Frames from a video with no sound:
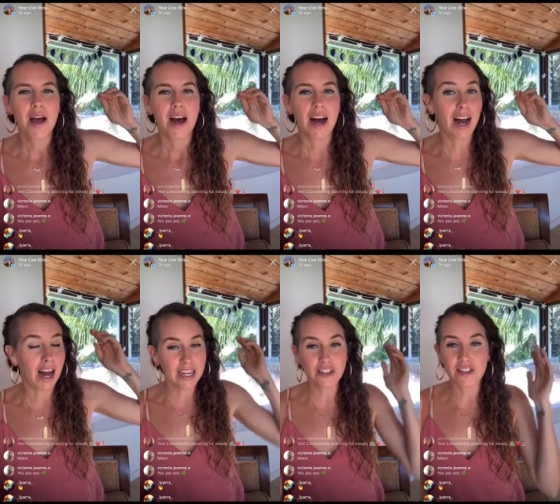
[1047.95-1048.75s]
I
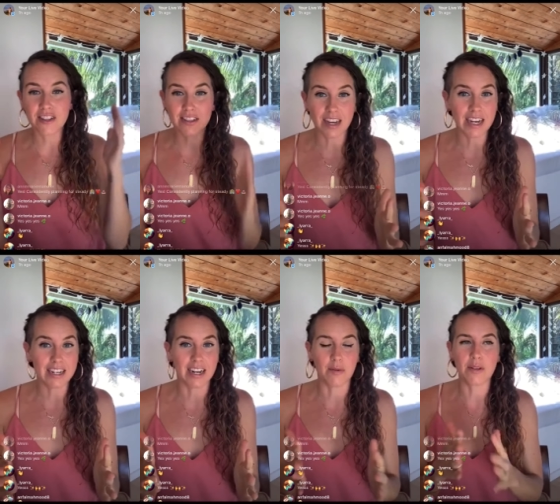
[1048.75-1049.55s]
just decided,
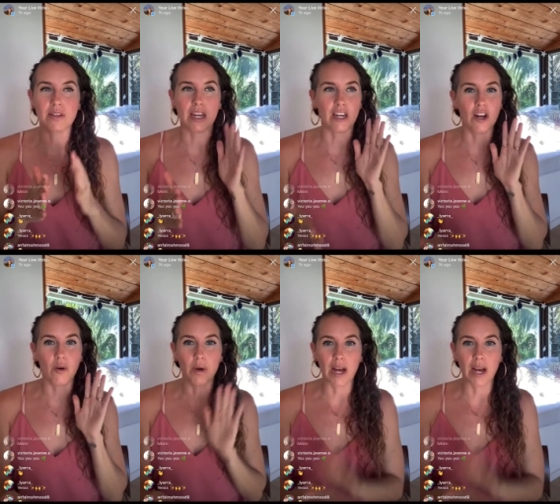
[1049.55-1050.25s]
I was like, you know what?